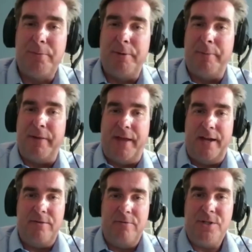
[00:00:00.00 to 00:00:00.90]
bit about
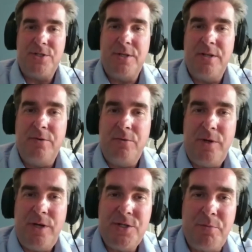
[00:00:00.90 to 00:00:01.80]
that.
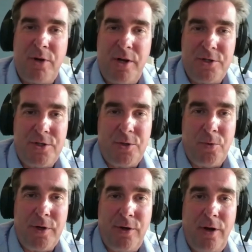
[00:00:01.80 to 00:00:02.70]
What is the project you're
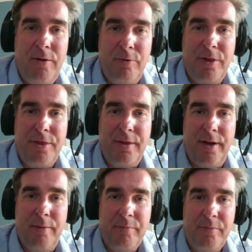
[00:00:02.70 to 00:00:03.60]
working on with
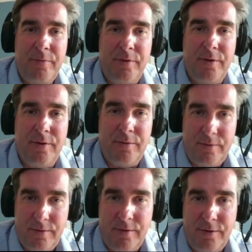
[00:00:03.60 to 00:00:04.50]
the
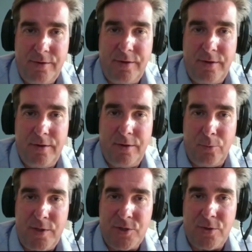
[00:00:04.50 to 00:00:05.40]

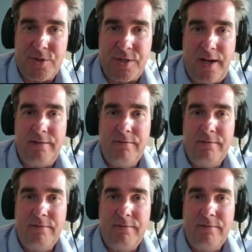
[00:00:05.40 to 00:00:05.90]
research side?